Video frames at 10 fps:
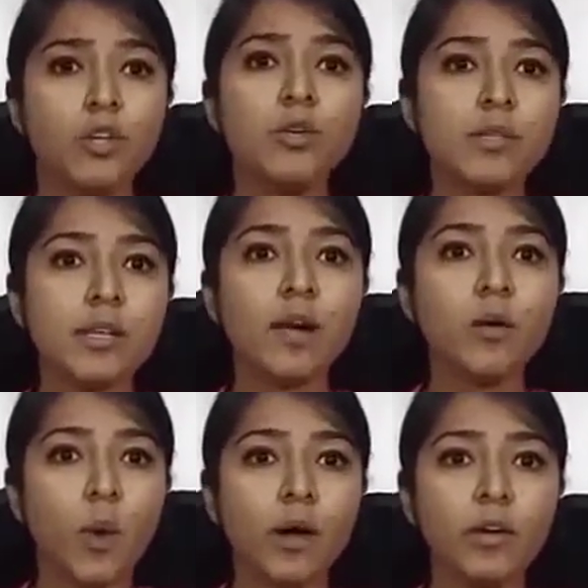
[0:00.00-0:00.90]
you
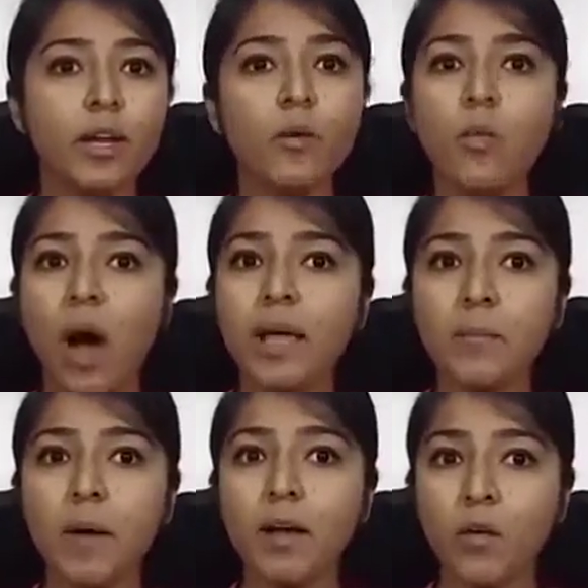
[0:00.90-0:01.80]
start wondering, why
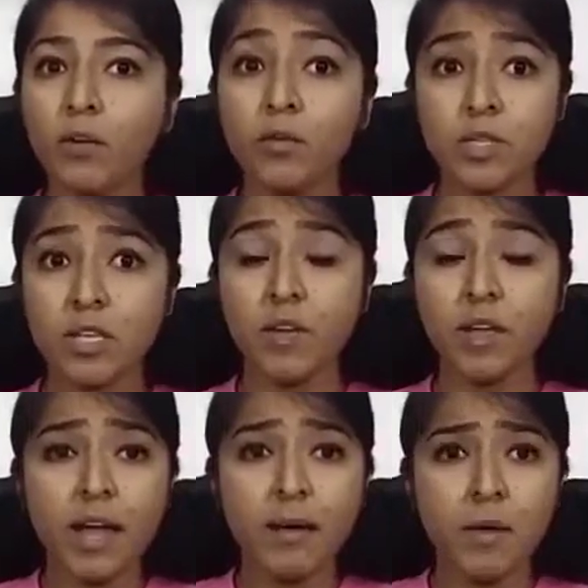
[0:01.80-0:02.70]
am I not receiving
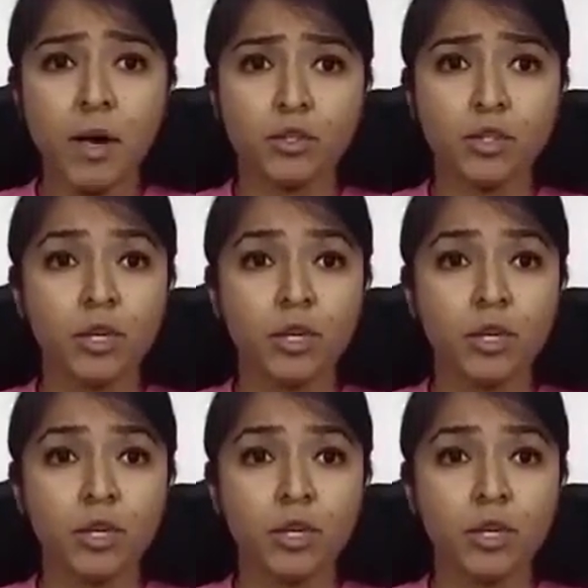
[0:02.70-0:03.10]
that much?